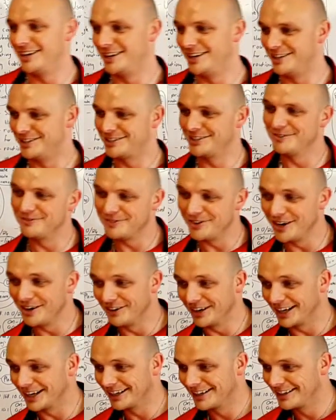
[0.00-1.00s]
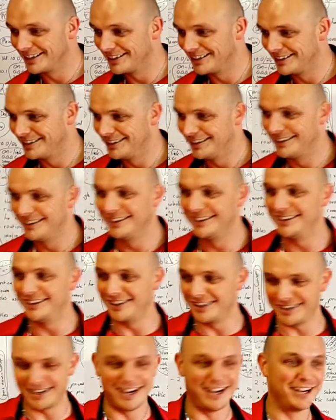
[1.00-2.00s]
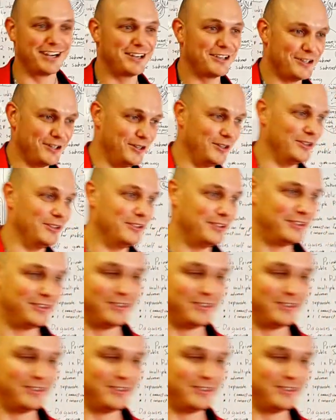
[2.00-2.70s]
You're still following. Okay, cool.